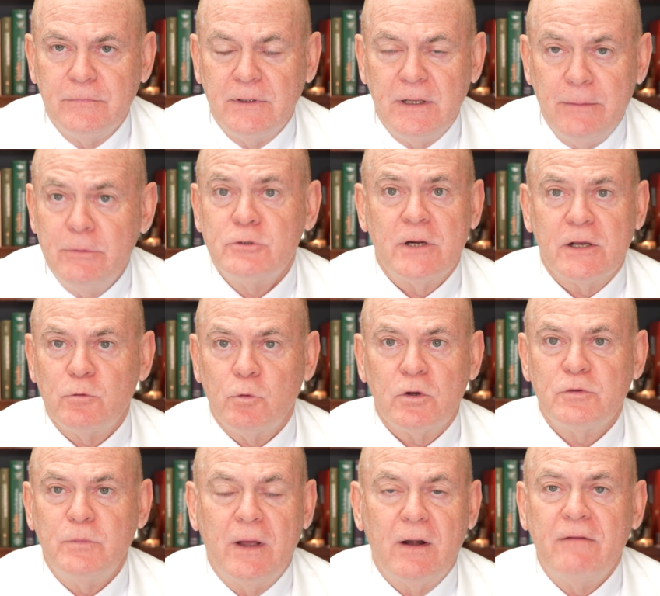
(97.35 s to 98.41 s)
Imitrex
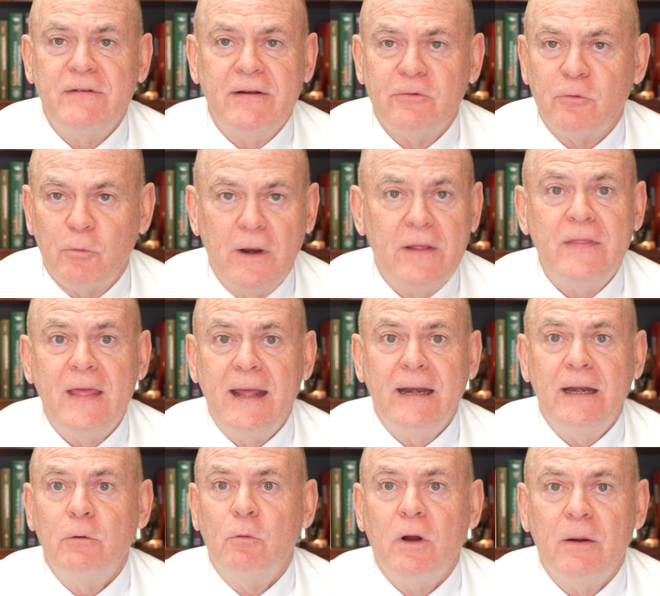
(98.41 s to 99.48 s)
works better. I've never read that
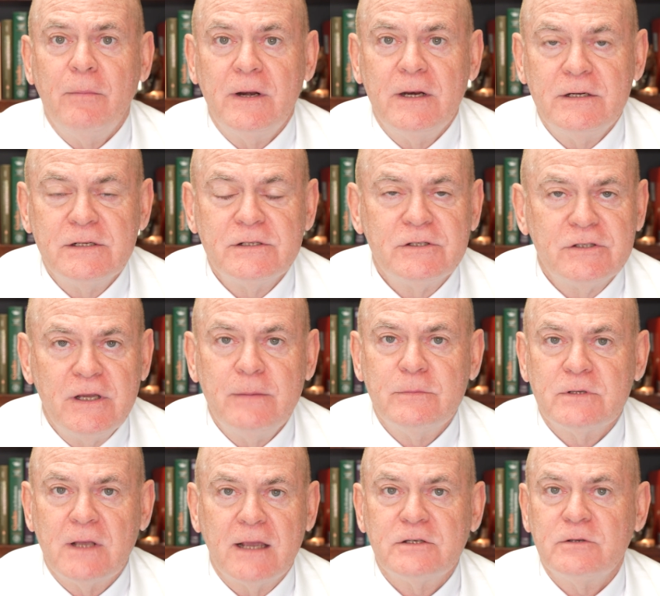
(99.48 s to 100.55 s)
anywhere, but it just
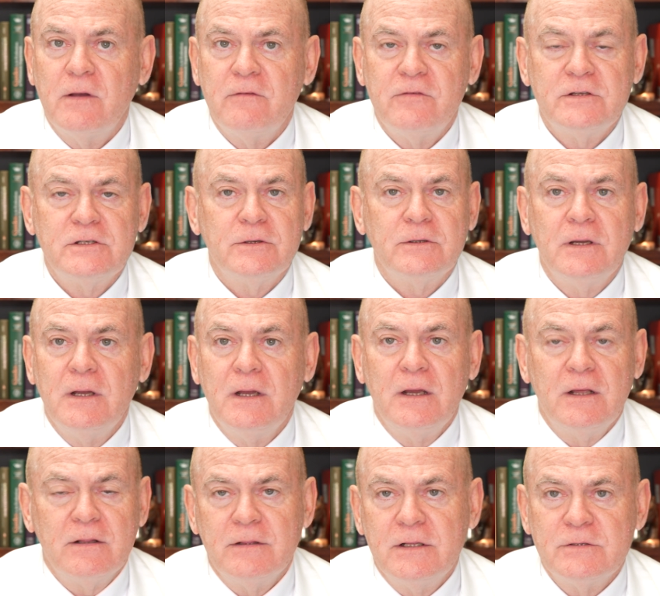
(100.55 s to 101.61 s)
seems like so. If
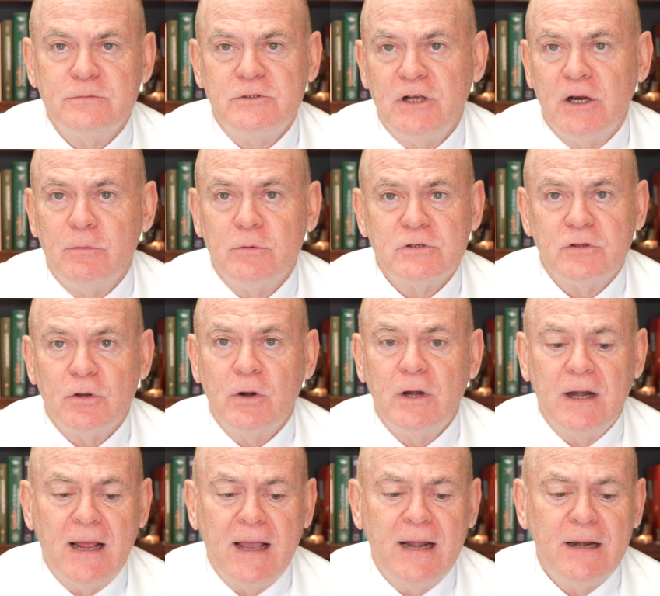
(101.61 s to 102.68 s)
this gentleman was
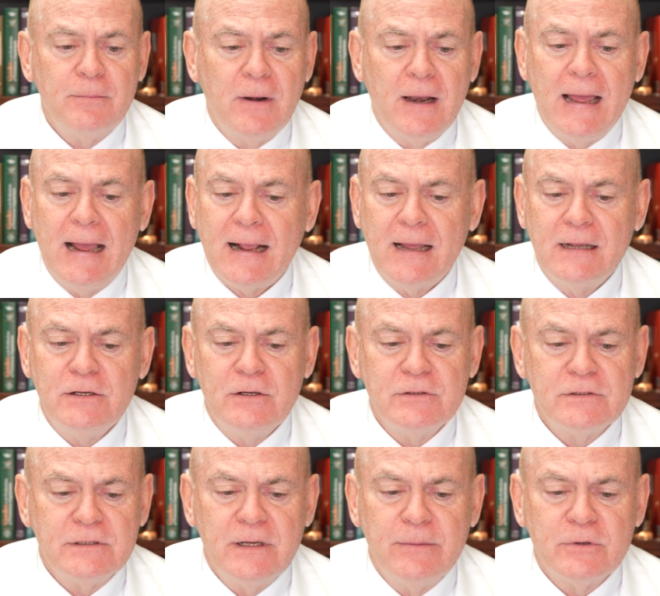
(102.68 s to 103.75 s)
39 and black, I
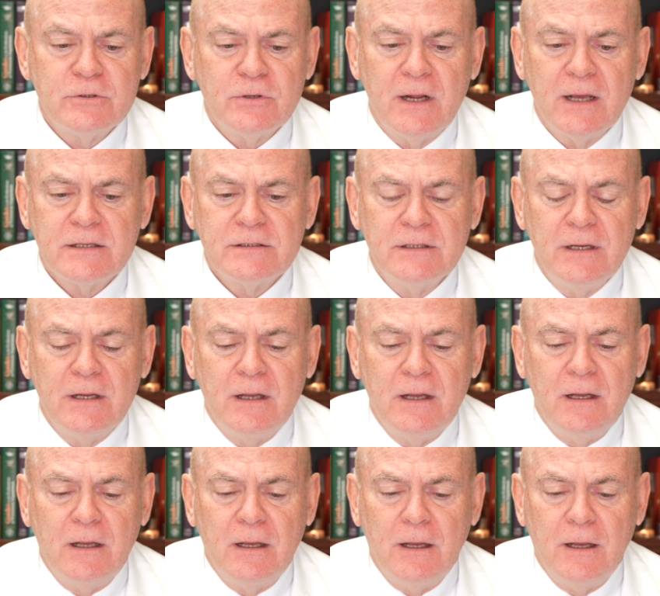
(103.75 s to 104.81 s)
used Imitrex.
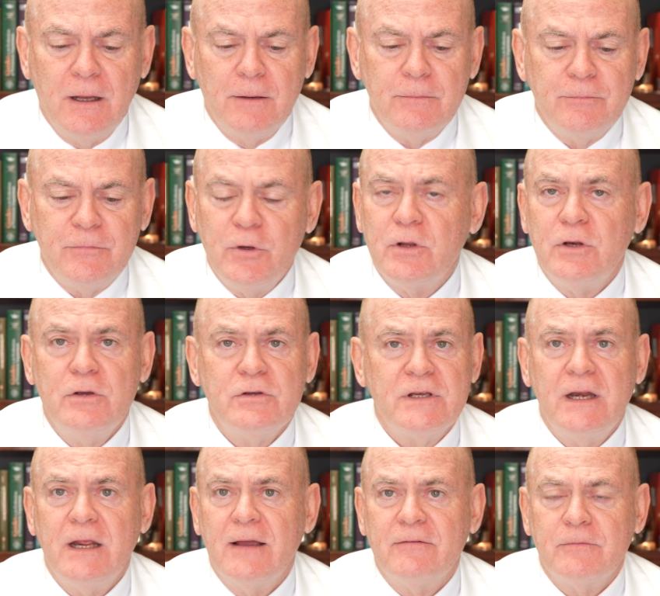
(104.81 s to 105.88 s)
You can use
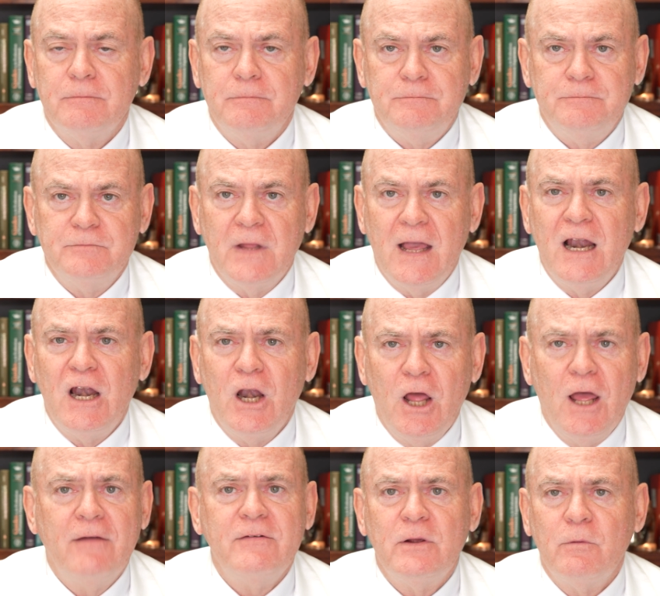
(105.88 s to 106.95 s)
any of them. I
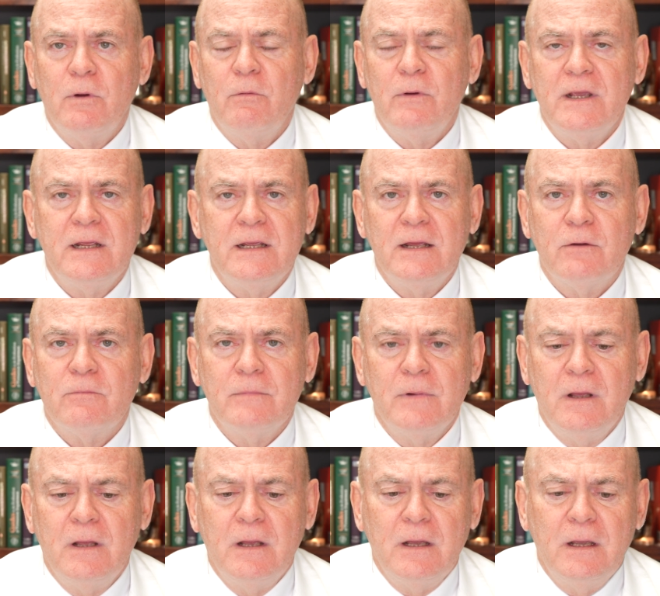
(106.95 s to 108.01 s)
loved it when we could get,
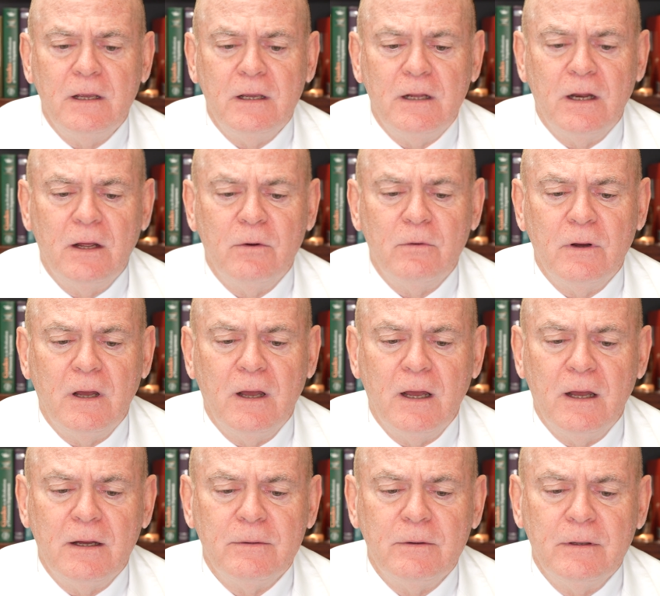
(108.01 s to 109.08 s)

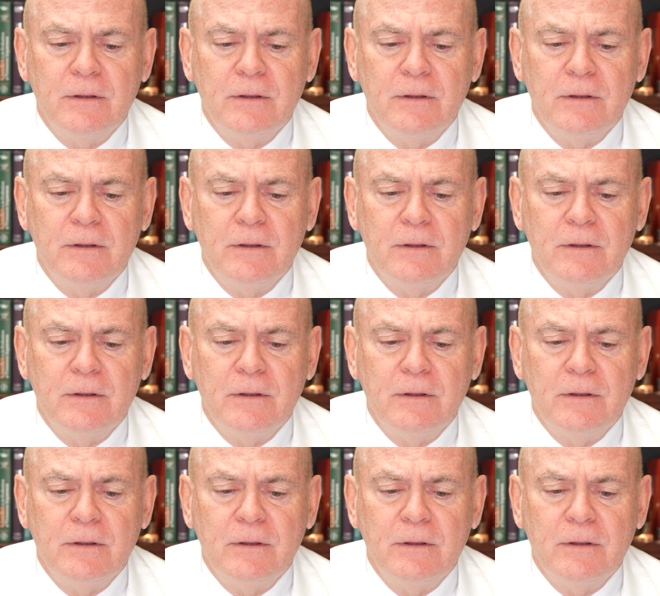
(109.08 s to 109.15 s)
Frova.